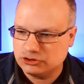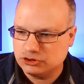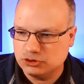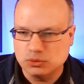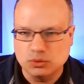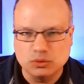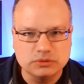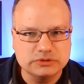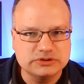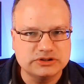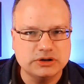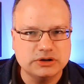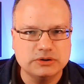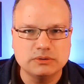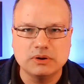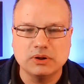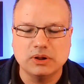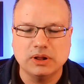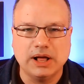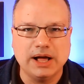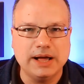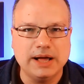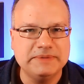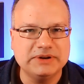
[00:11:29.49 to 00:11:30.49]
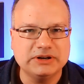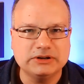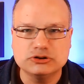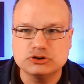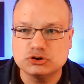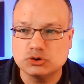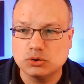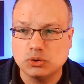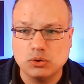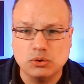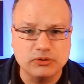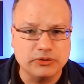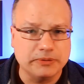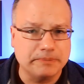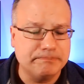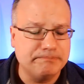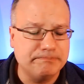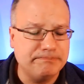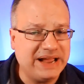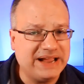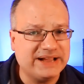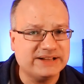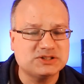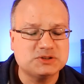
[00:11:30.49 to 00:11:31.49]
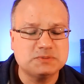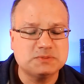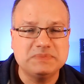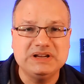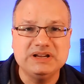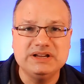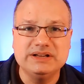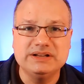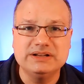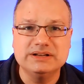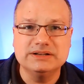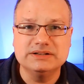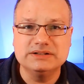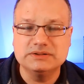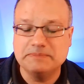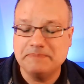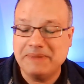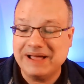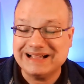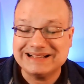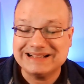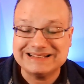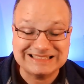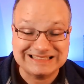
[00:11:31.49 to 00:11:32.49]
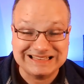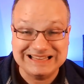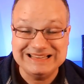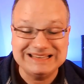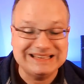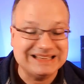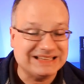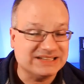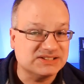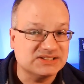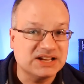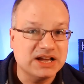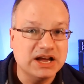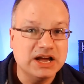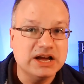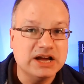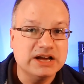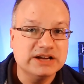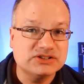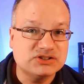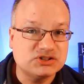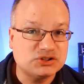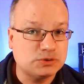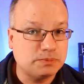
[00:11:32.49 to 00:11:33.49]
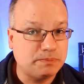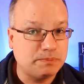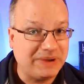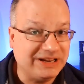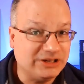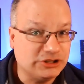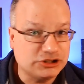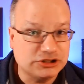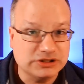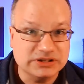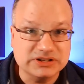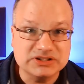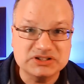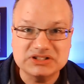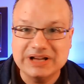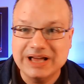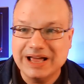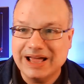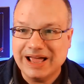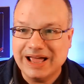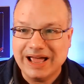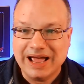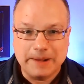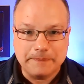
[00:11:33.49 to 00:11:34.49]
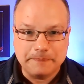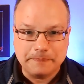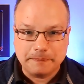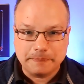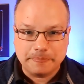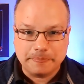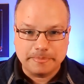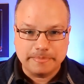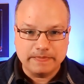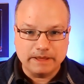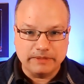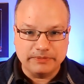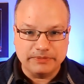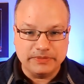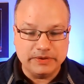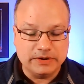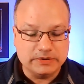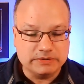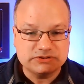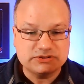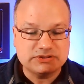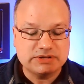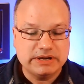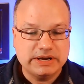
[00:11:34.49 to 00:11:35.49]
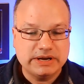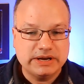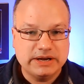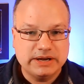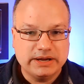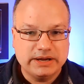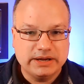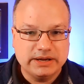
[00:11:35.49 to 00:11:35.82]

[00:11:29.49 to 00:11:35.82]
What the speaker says: Dual zone climate control, the back seat is spacious. There's